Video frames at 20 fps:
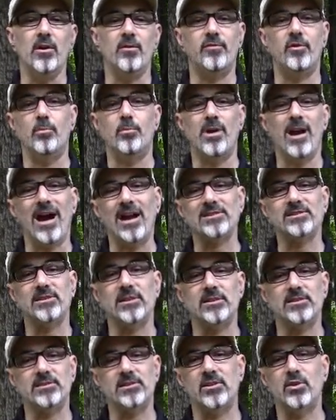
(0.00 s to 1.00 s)
from
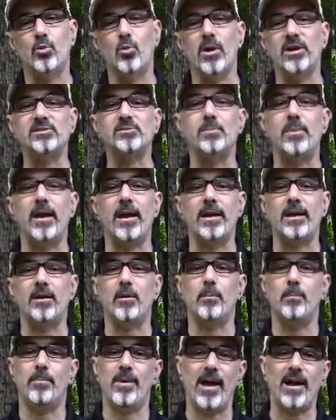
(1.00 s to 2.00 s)
Gaza to the West
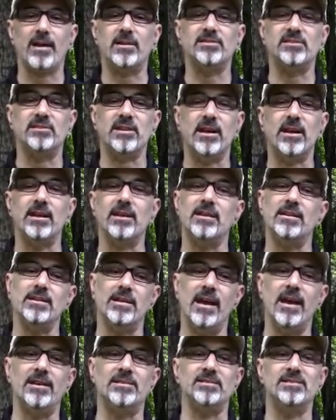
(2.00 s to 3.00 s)
Bank, Pakistan, and
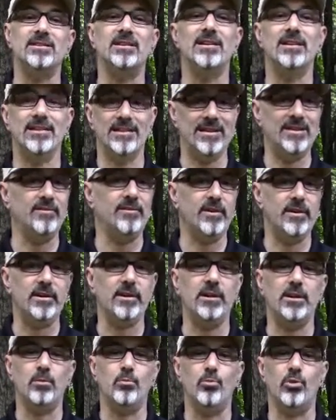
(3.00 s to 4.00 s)
yes,
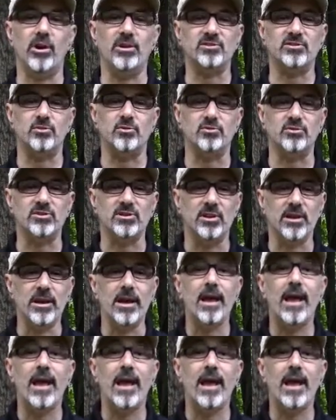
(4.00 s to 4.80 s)
even in Brussels,